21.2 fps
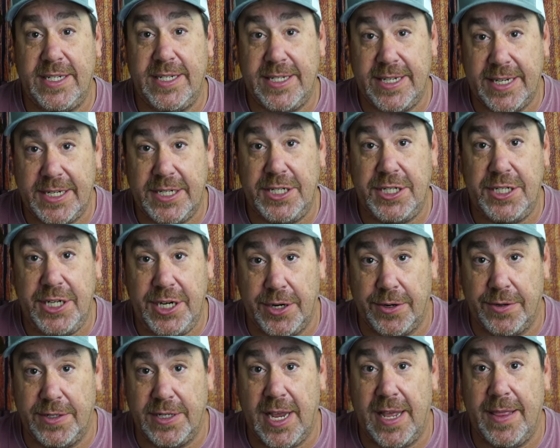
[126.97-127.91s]
6
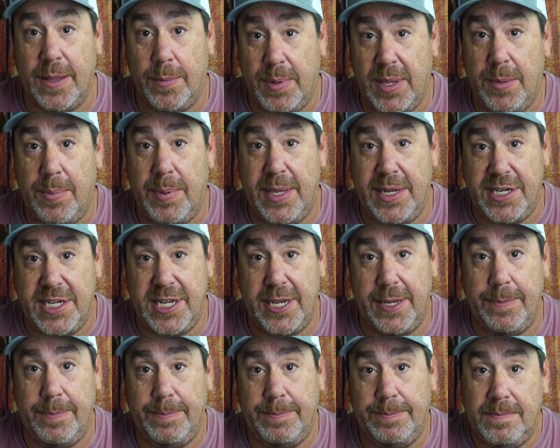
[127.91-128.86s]
years on the
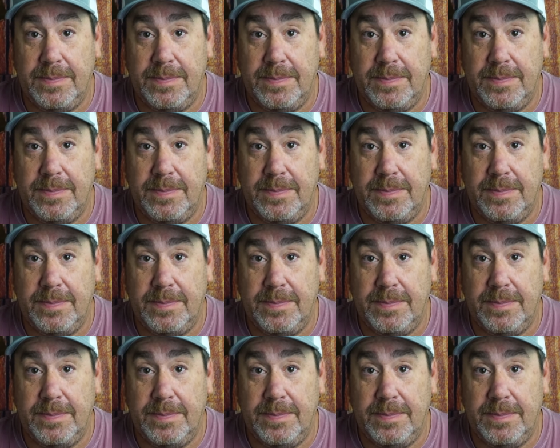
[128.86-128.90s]
BPT.